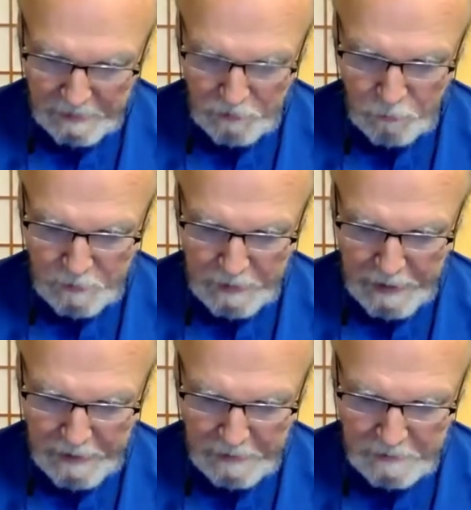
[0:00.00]
to
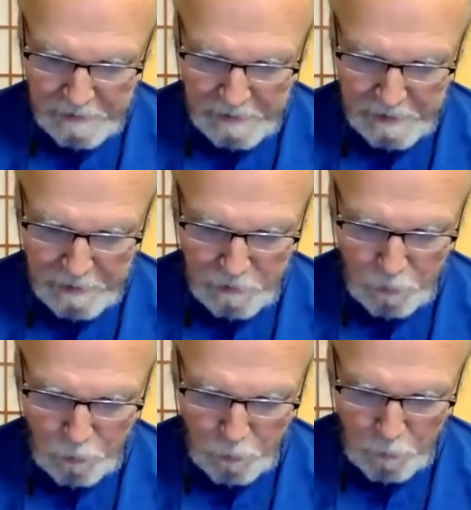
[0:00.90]
attain his desired
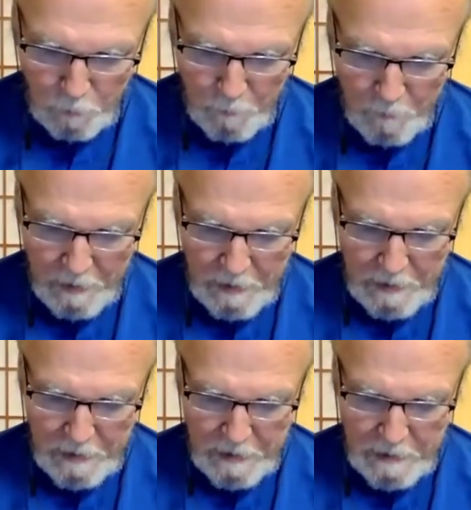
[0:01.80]
goal.
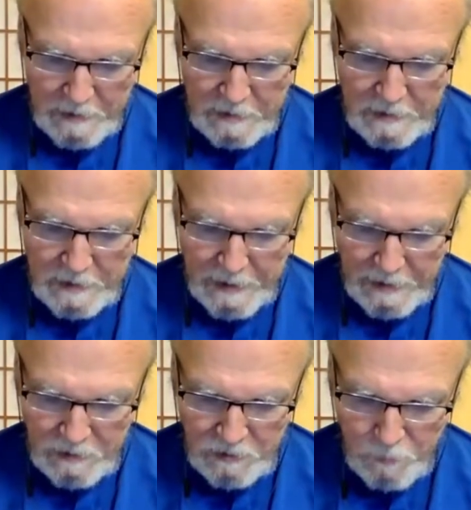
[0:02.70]
Saints